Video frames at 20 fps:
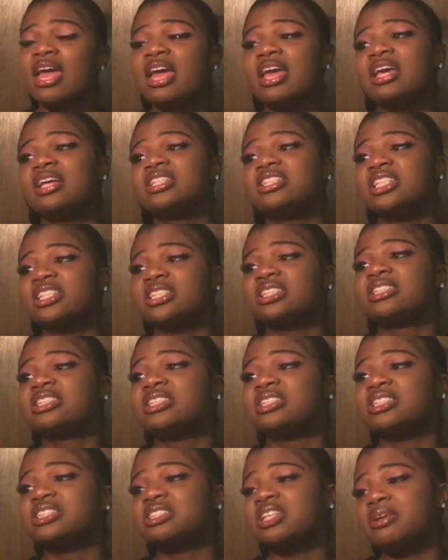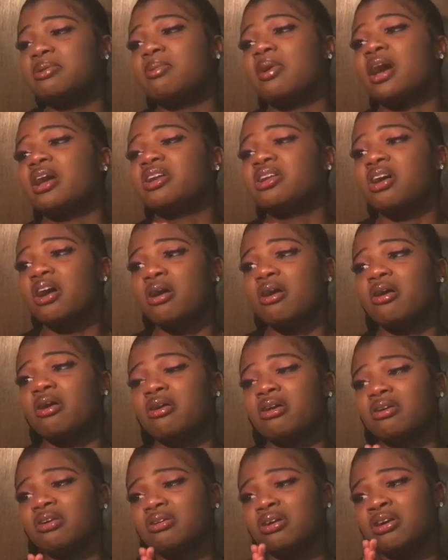and just to see my
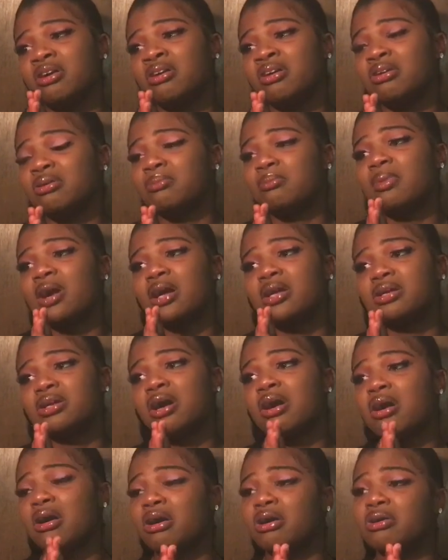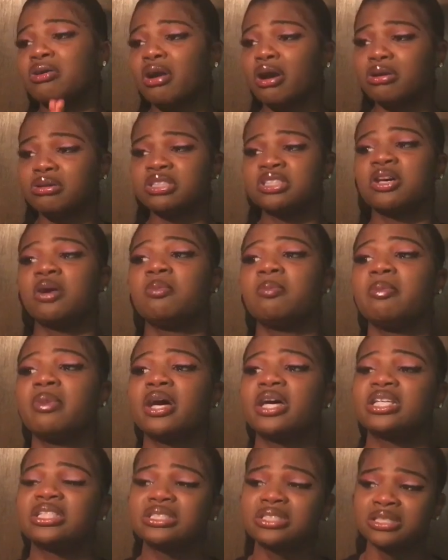dog, my dog grow so
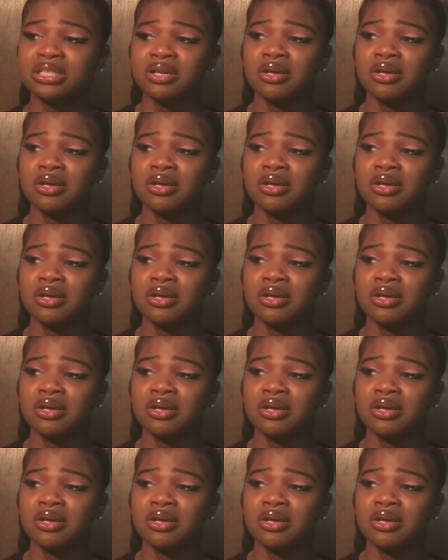much,